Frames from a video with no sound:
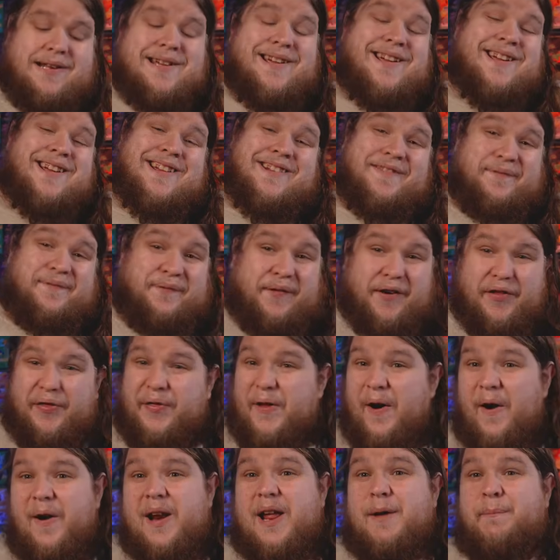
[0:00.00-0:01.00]
but
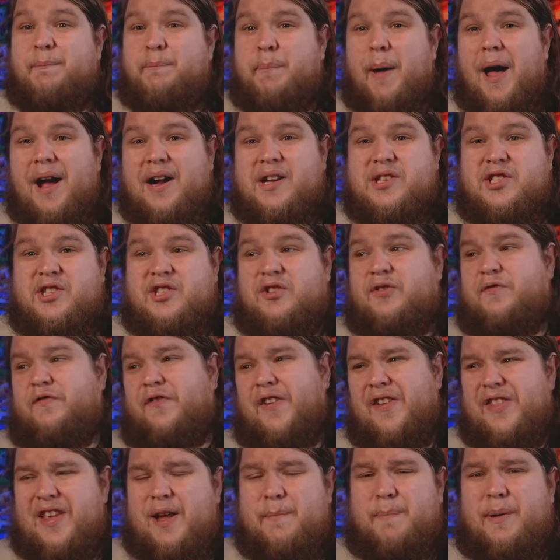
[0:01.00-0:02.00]
for 30 bucks
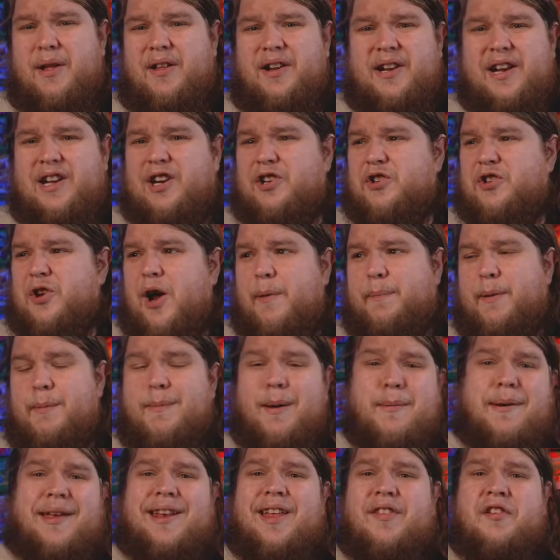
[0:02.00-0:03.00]
for the ability to
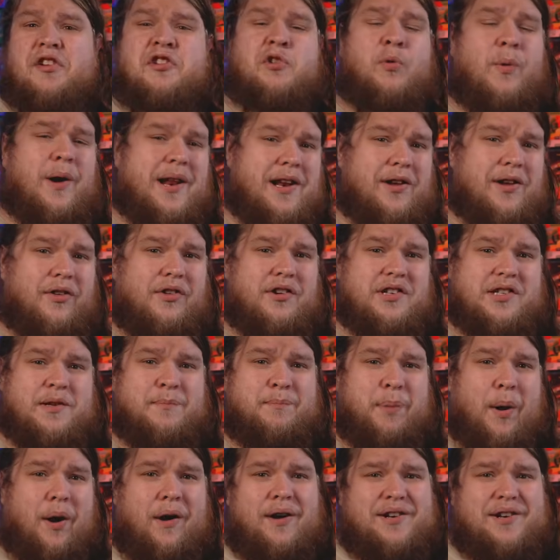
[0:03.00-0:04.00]
drop in maybe another $20 in